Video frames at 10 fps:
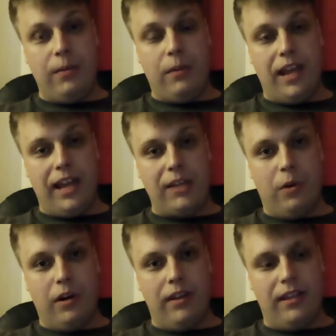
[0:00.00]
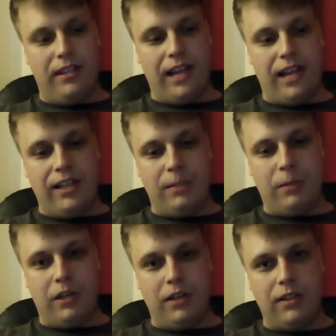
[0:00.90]
X1 at this stage, is
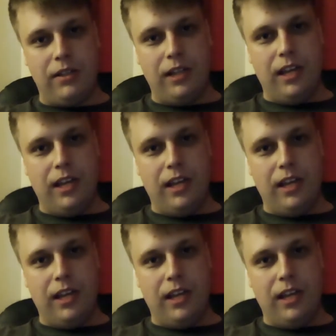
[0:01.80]
because